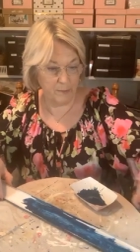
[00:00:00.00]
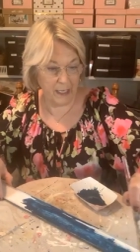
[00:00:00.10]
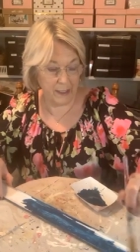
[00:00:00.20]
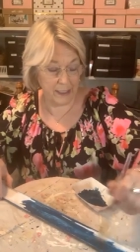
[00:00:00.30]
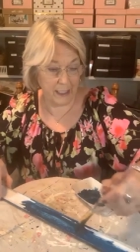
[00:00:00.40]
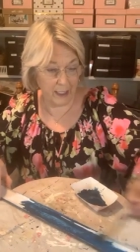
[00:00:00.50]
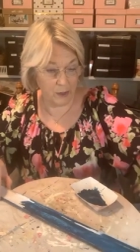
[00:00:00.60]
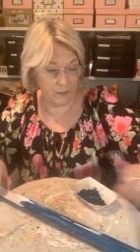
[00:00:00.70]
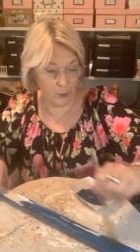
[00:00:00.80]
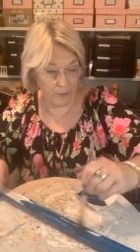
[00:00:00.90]
This
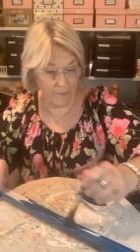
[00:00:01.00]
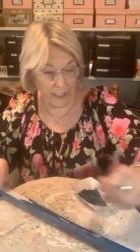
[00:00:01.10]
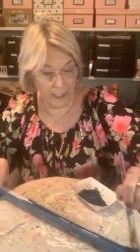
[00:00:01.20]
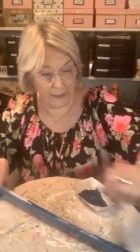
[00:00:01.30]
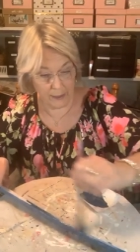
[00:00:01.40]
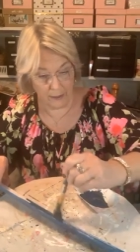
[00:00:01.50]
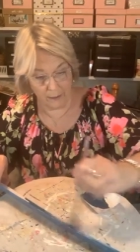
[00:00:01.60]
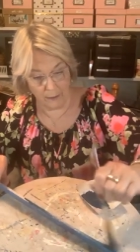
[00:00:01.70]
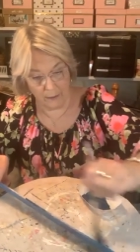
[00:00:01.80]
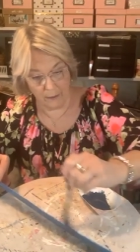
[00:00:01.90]
backside goes pretty
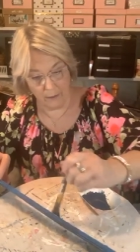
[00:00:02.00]
fast.